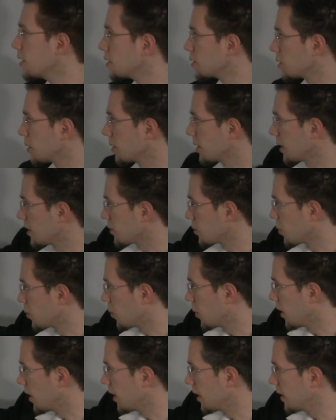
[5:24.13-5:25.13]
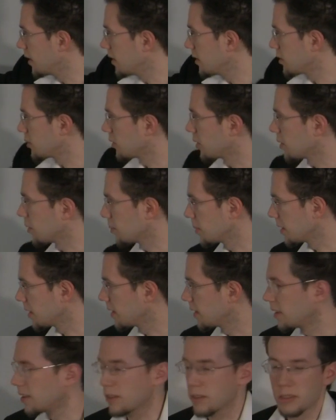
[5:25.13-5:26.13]
So that's 1, so it'll
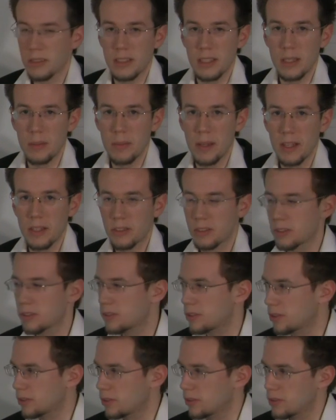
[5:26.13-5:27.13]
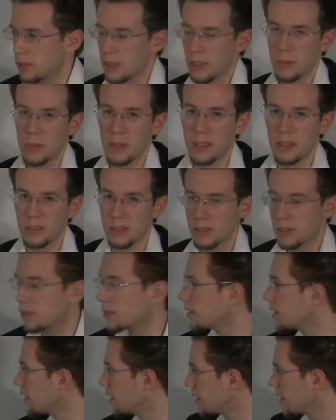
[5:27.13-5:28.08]
be, you know, C major to G major.